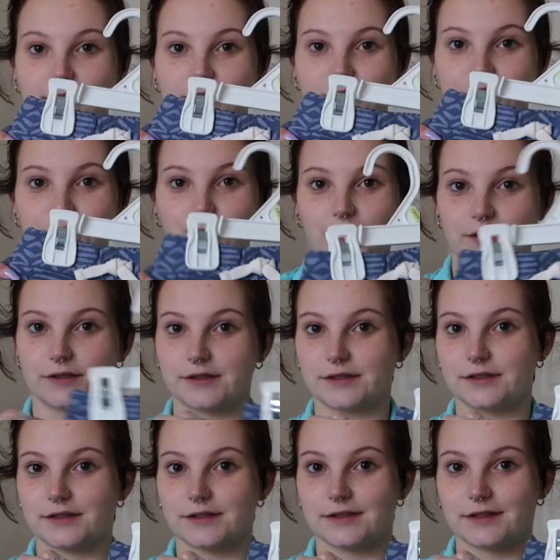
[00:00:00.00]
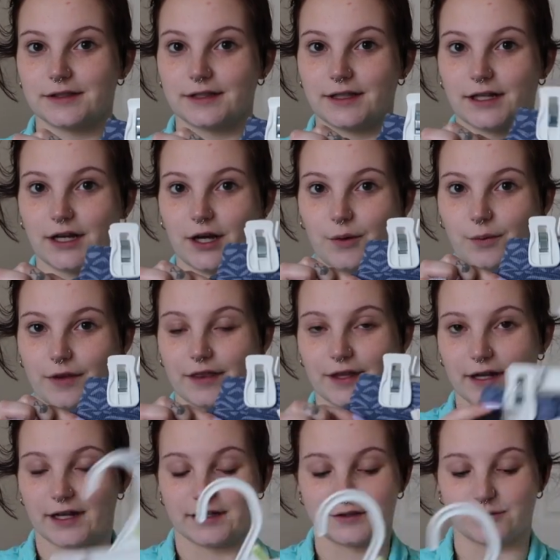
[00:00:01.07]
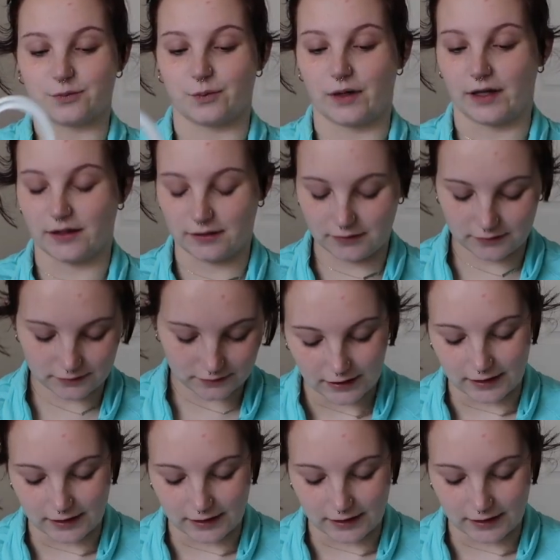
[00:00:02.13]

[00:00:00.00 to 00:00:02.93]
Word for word: These shorts that go with it as well.